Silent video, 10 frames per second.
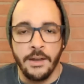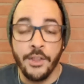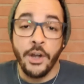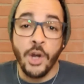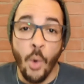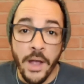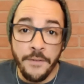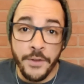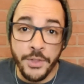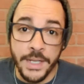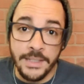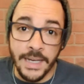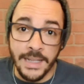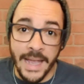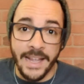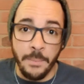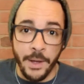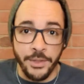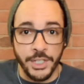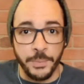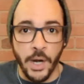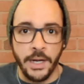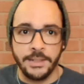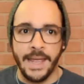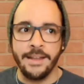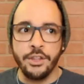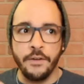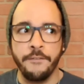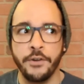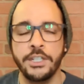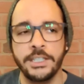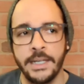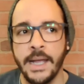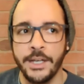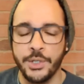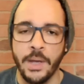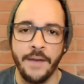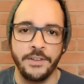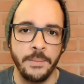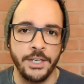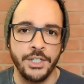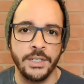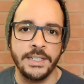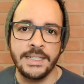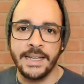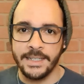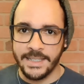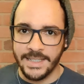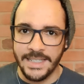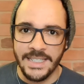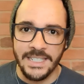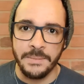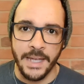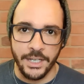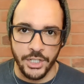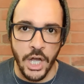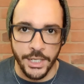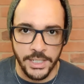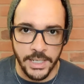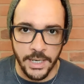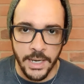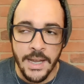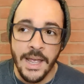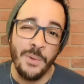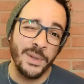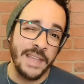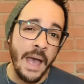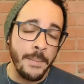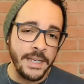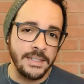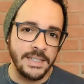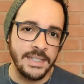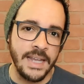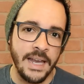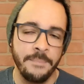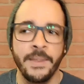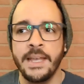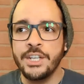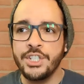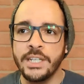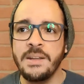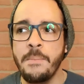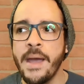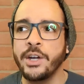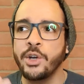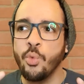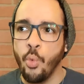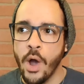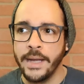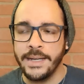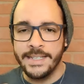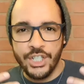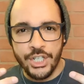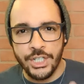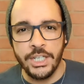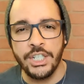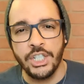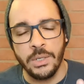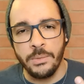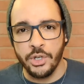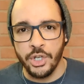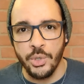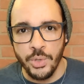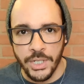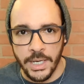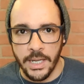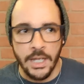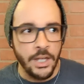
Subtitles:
Now, there are quite a few things I like about this product, and the first thing I do have to mention is that it's system agnostic. And what that means is that it doesn't matter what system you're using